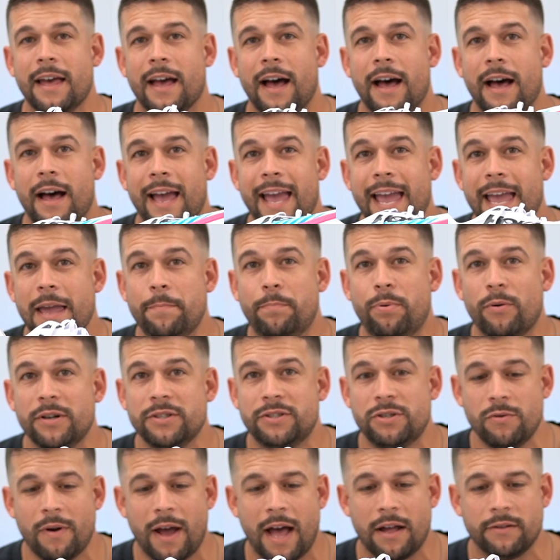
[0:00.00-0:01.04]

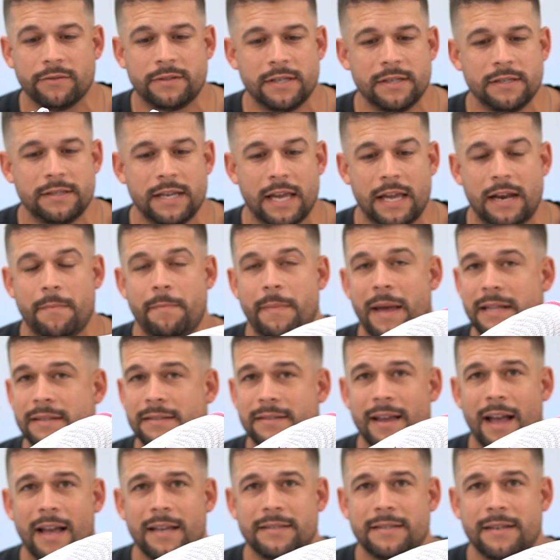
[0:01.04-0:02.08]
8.2 ounces in a men's
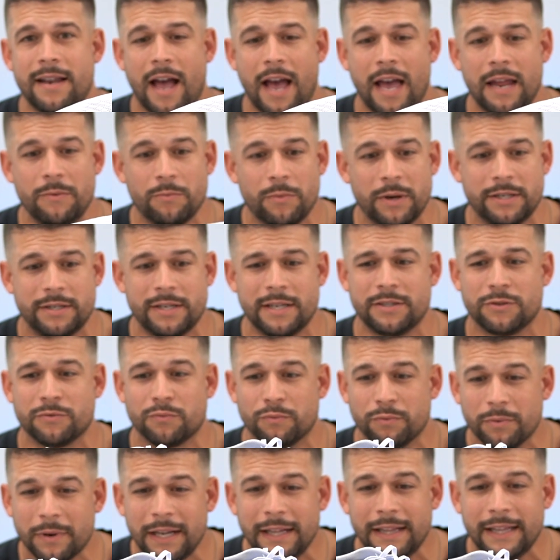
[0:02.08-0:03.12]
size 9, which is
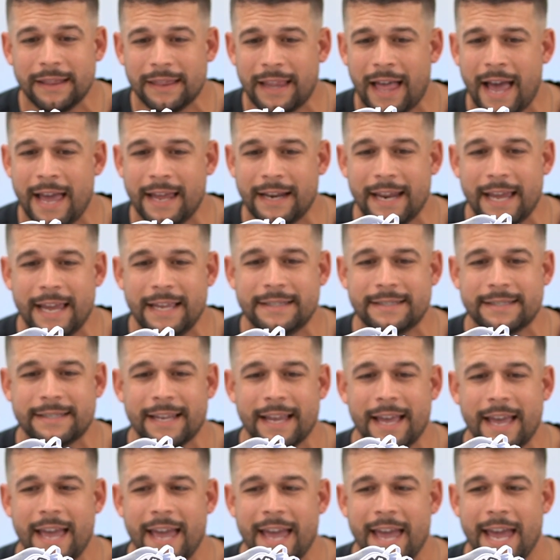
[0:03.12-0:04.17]
really light.
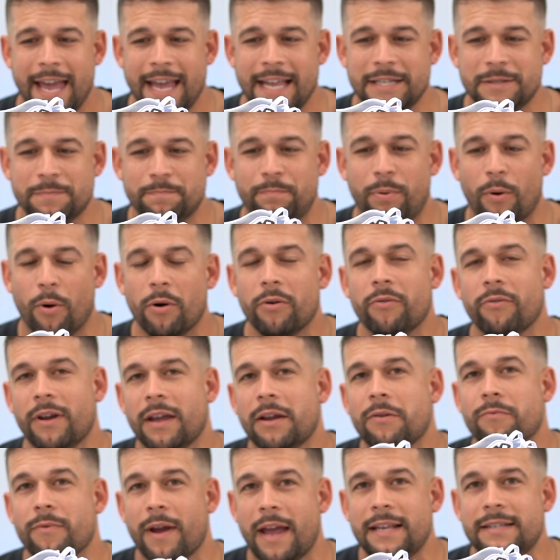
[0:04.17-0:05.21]
It's
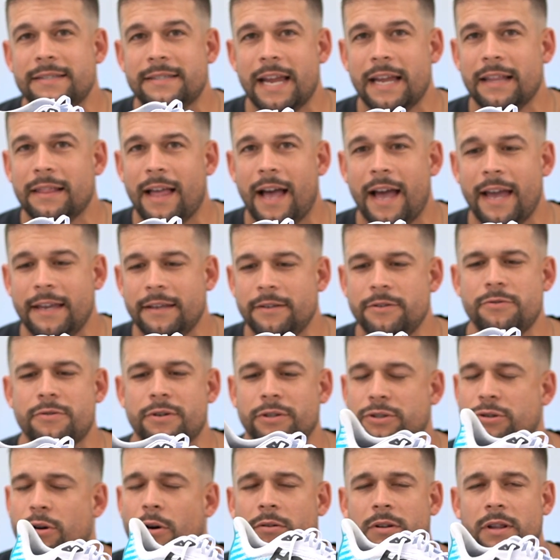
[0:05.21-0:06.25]
bordering race day light. You
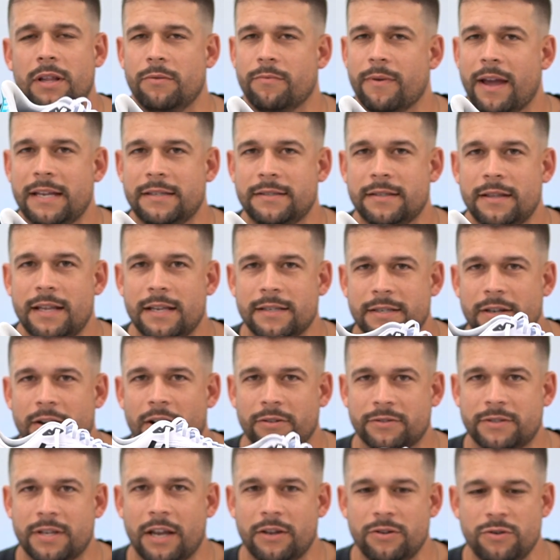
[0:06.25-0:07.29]
could totally race in this, and
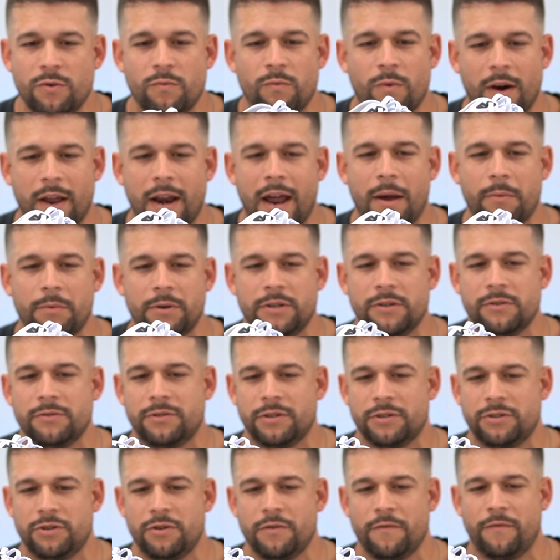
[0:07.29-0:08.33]
I'll tell you what I would use
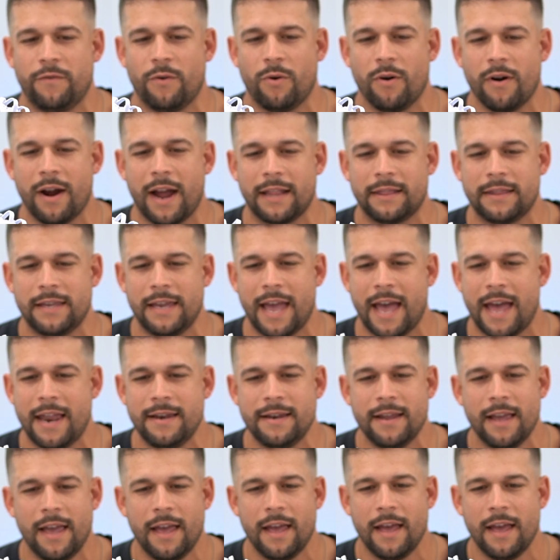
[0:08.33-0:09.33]
this shoe for at the end.